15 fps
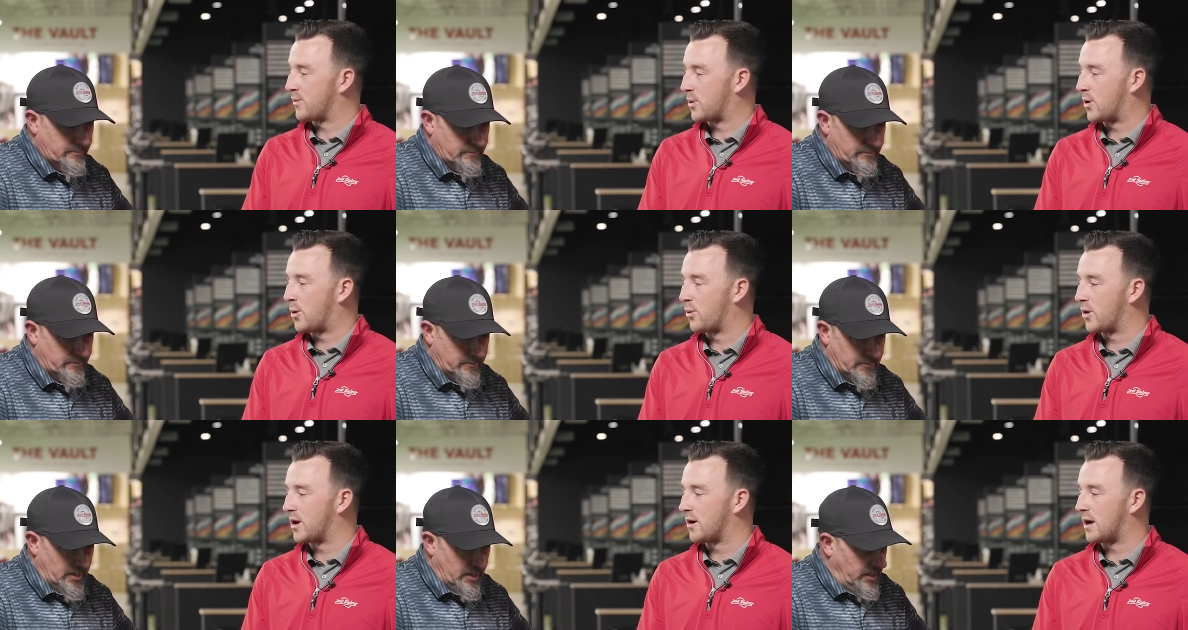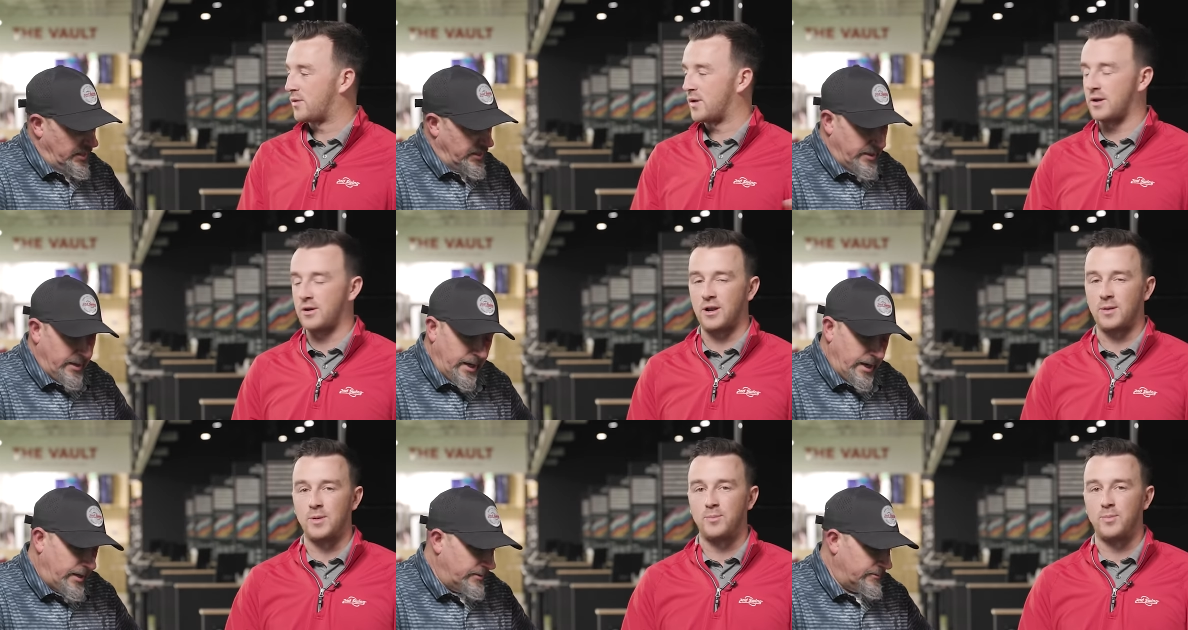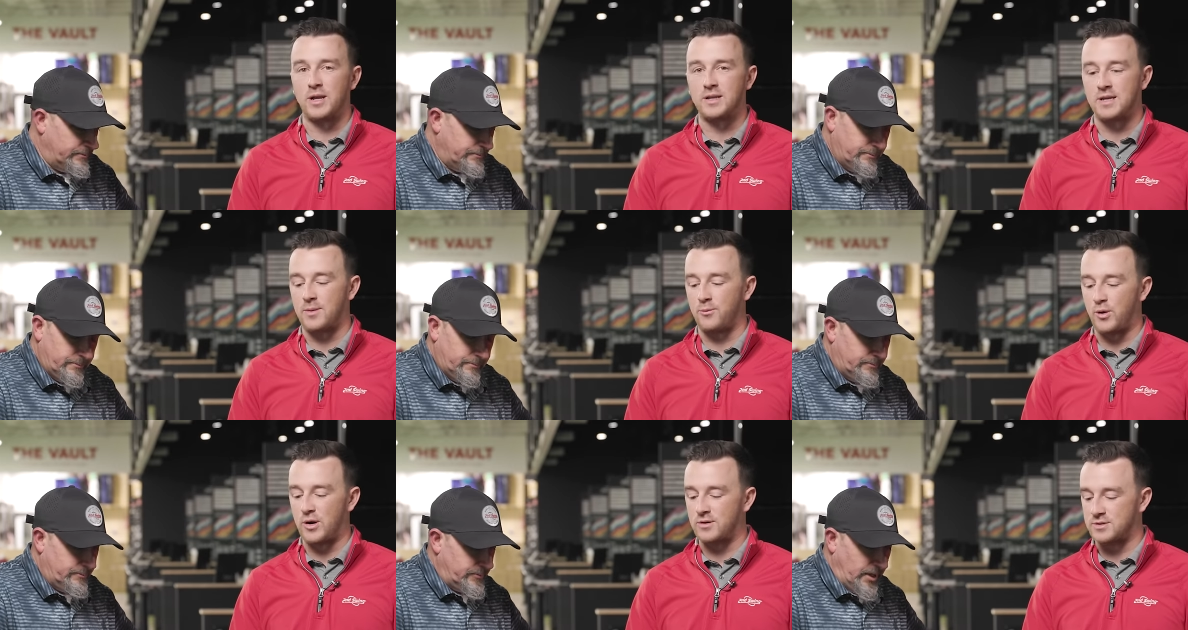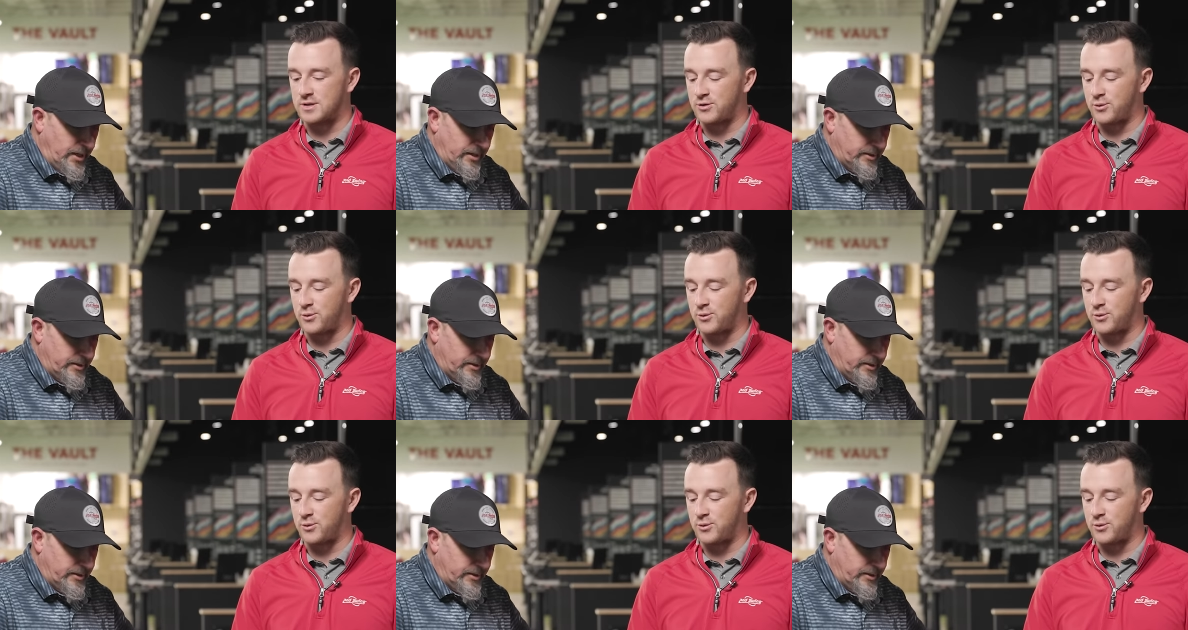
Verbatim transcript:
Speaker 1: from Cobra here. I think you're yeah. going to be big time winners yeah. in